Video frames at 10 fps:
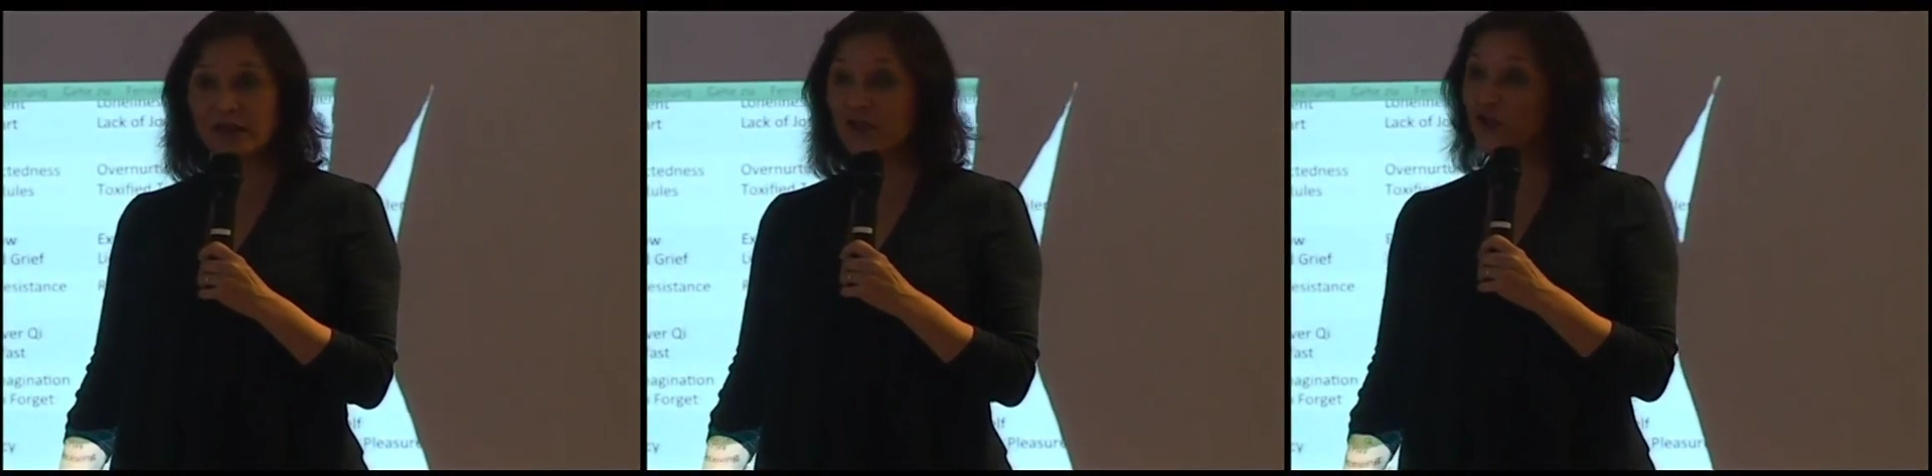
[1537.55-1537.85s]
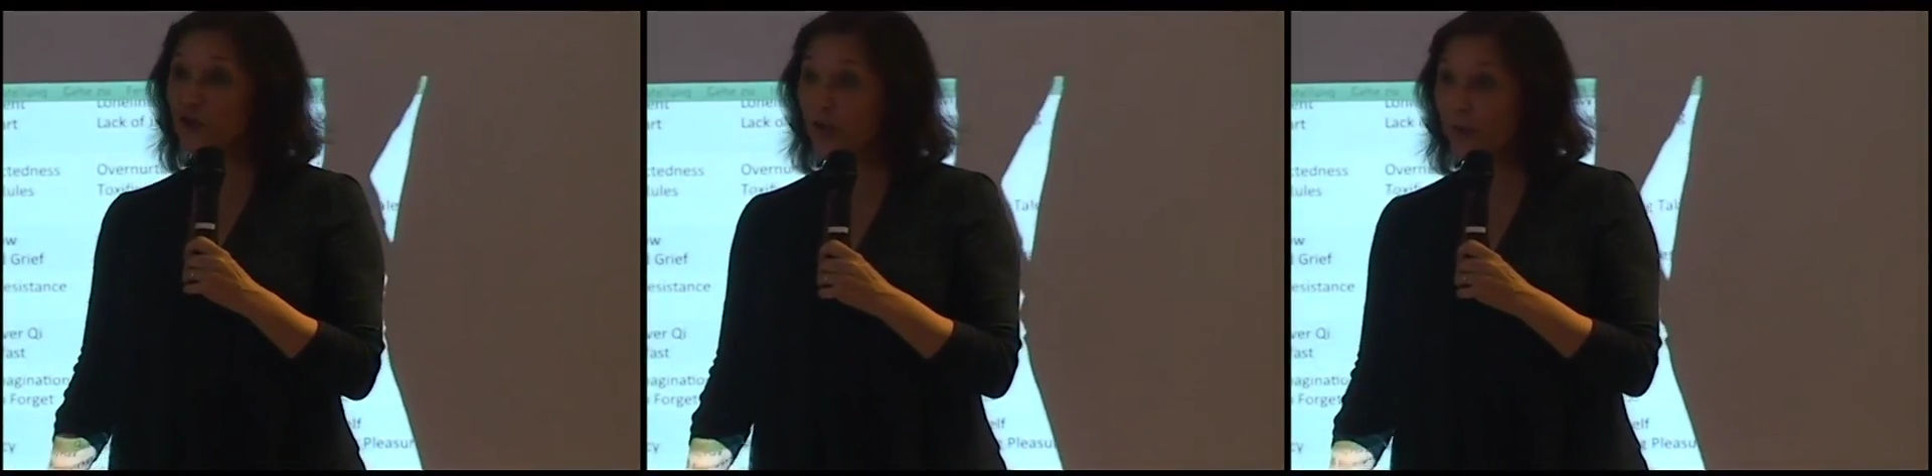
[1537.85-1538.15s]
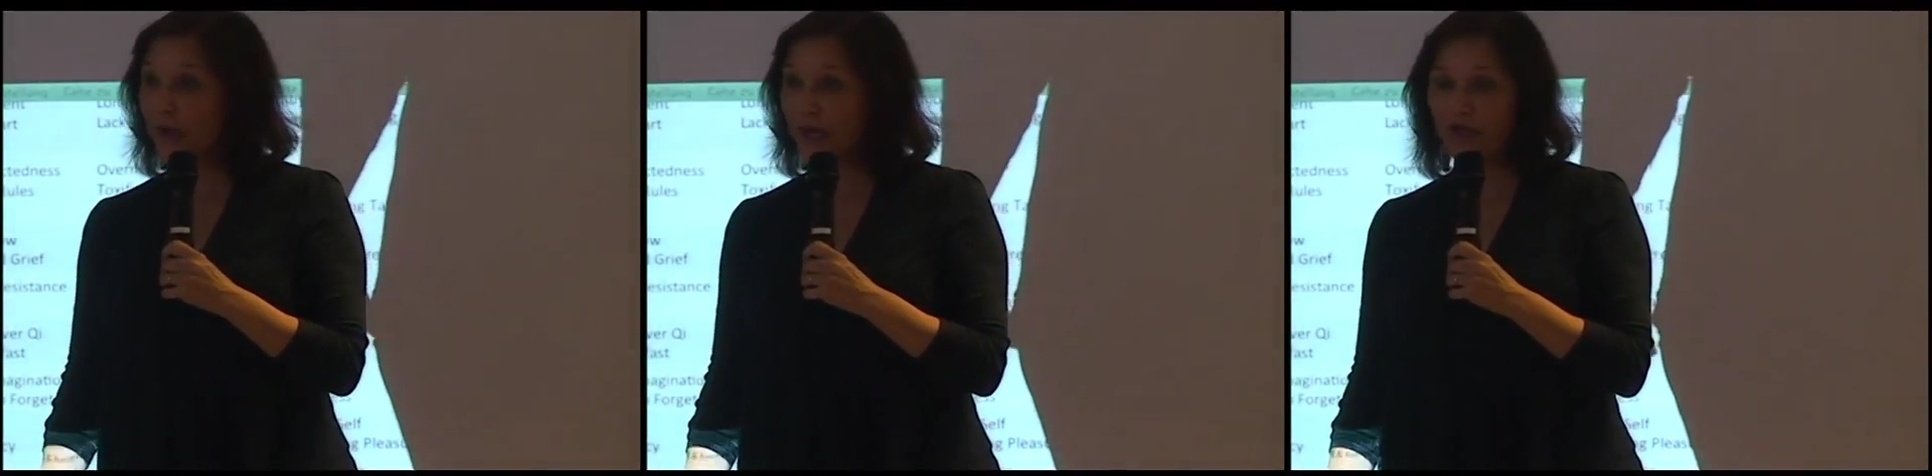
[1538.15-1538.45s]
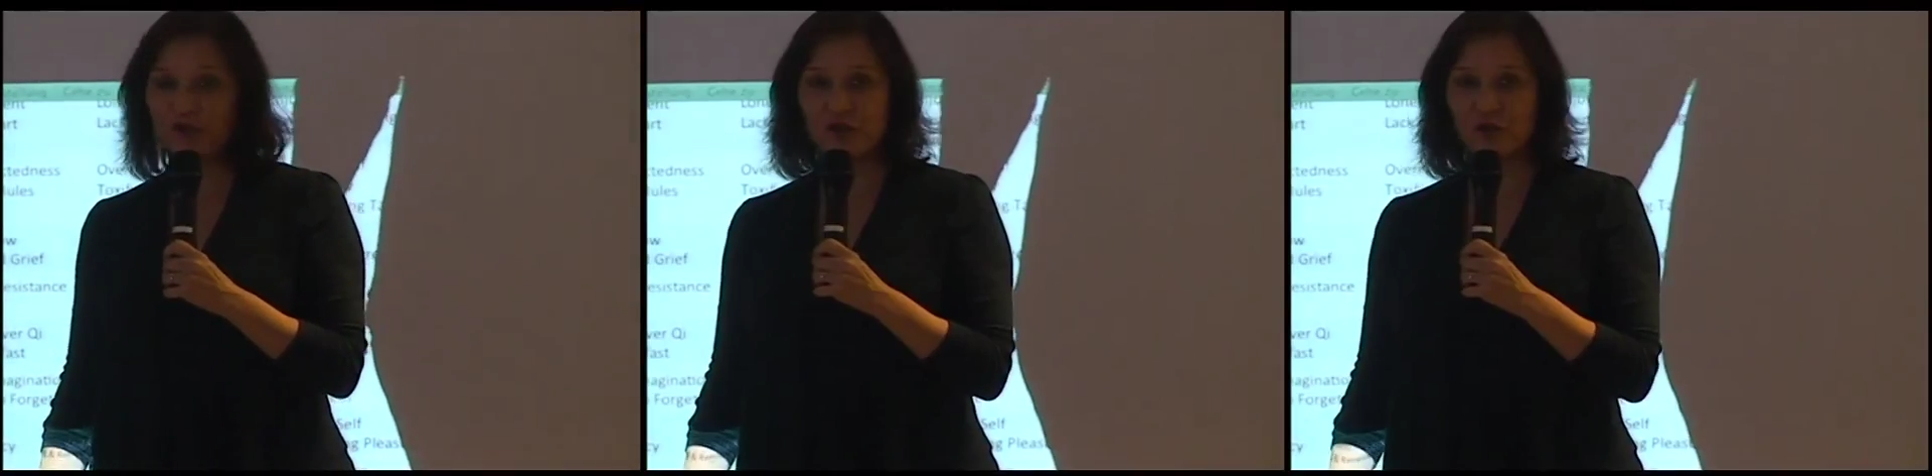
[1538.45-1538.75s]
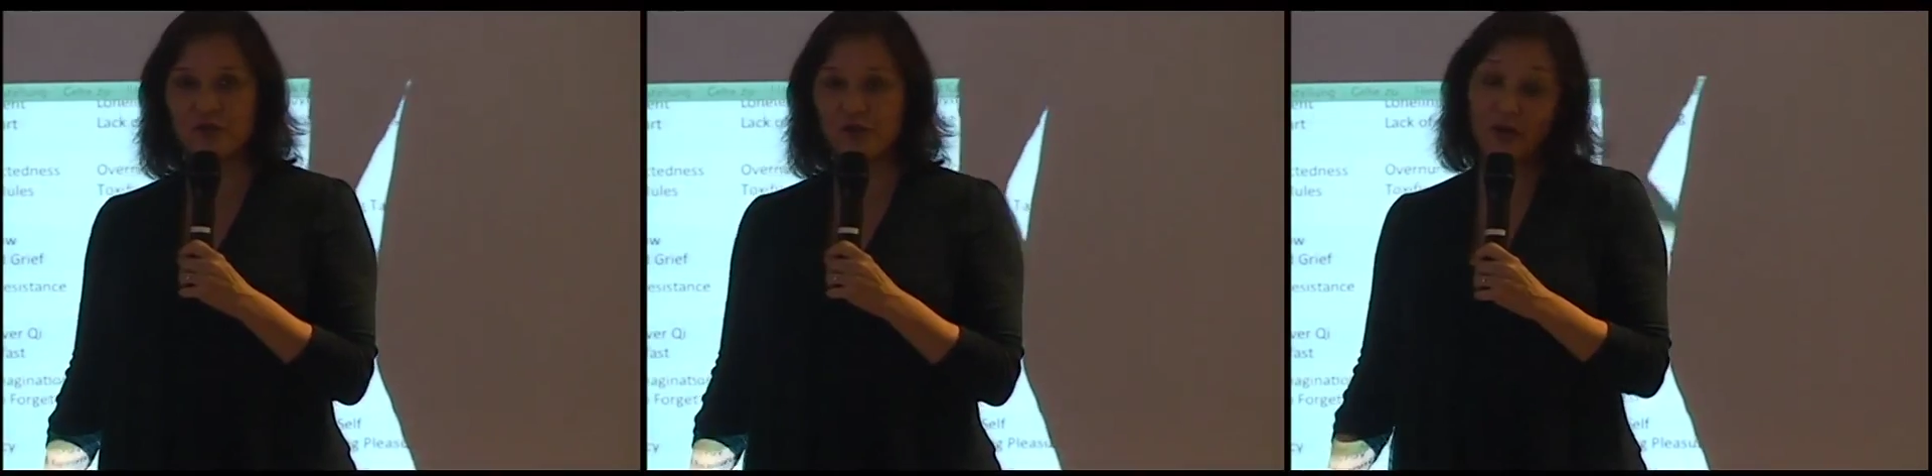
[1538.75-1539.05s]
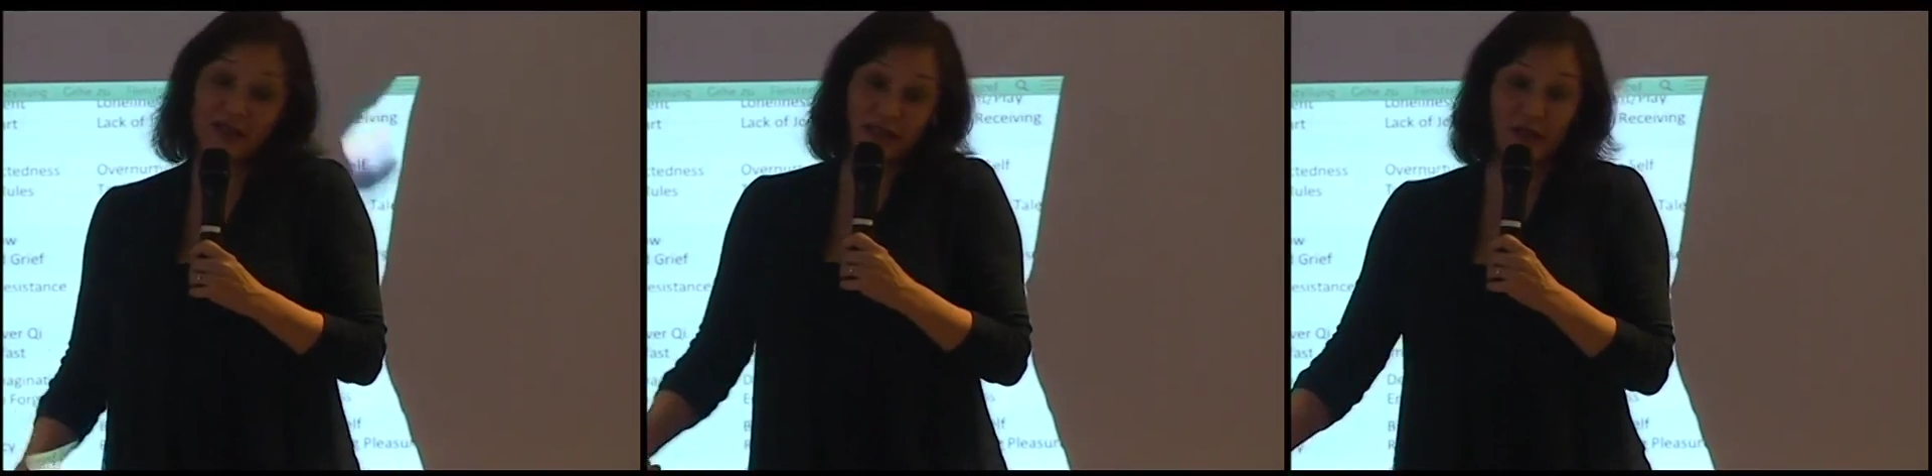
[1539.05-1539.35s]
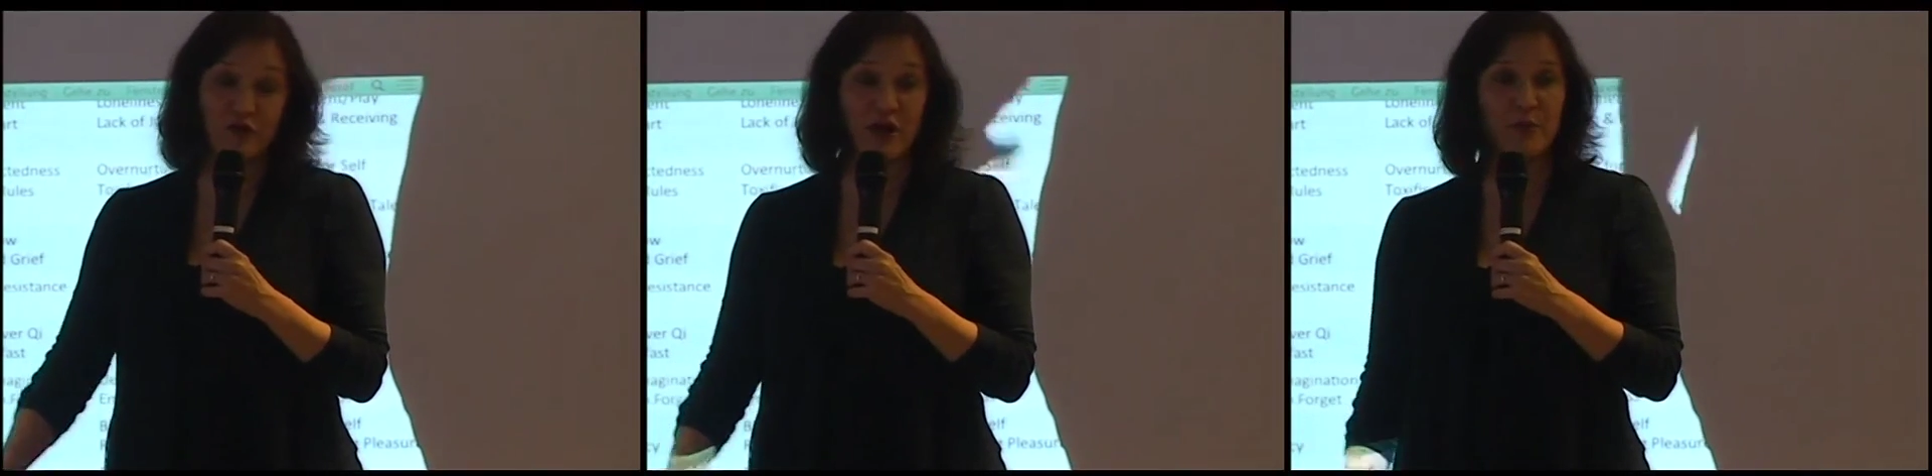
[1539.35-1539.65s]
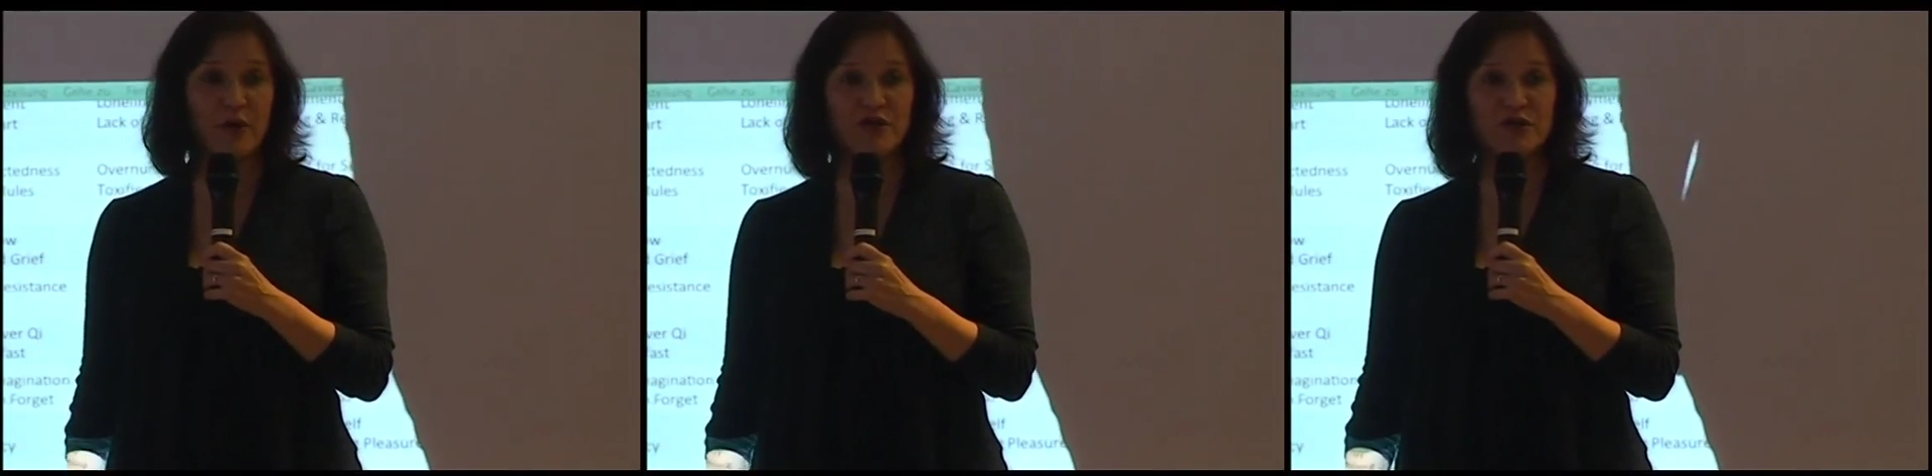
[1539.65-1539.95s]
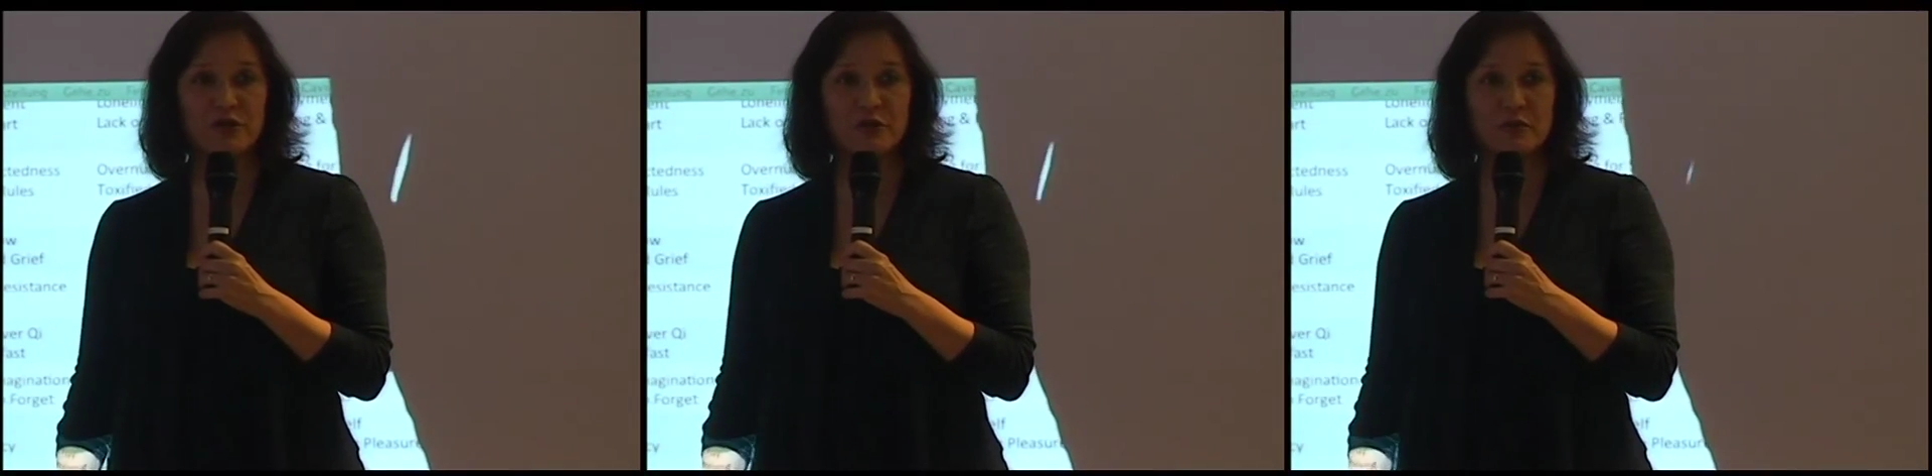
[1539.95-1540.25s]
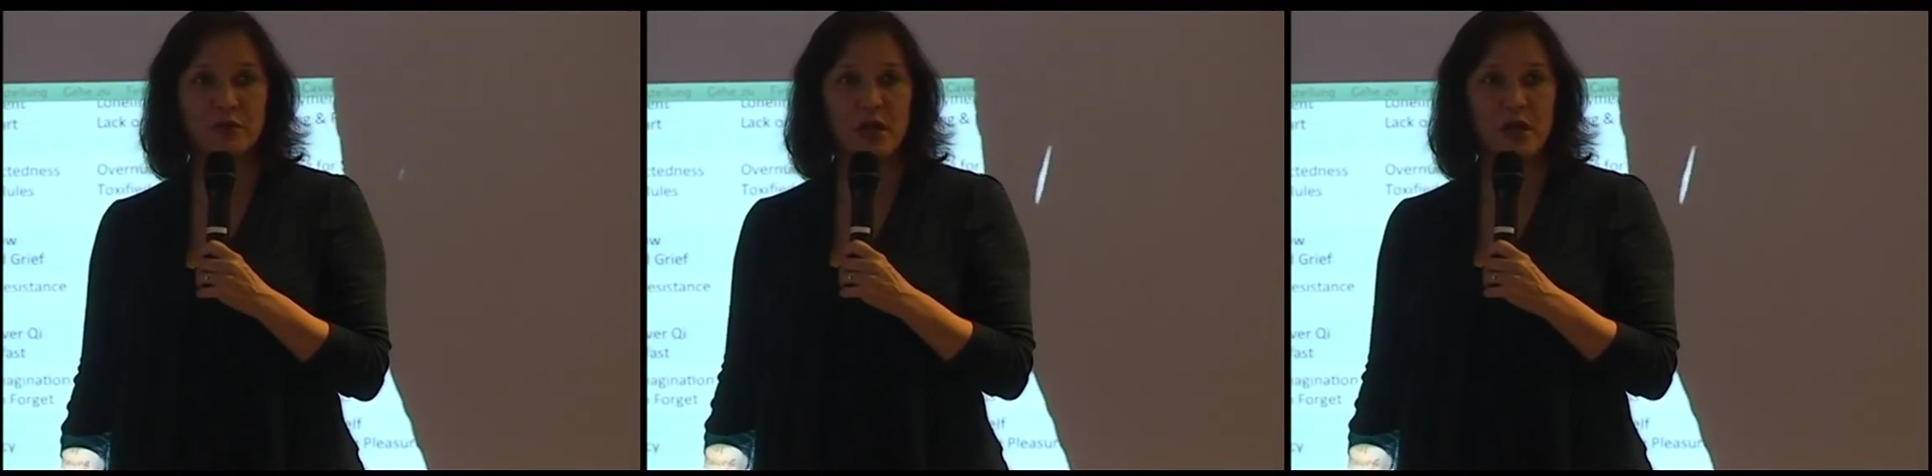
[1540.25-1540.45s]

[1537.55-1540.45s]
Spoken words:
I said, did you get paid? And she goes, no. I said, then you're not a prostitute.